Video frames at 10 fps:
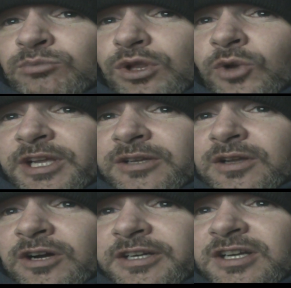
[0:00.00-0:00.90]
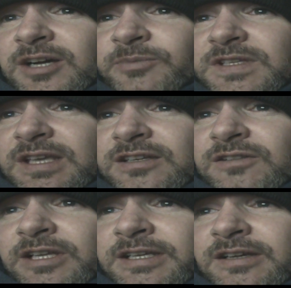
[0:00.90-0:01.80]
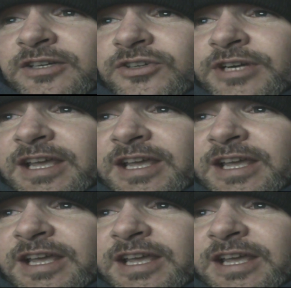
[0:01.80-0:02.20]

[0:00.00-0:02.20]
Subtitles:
blowing on cupped kindling under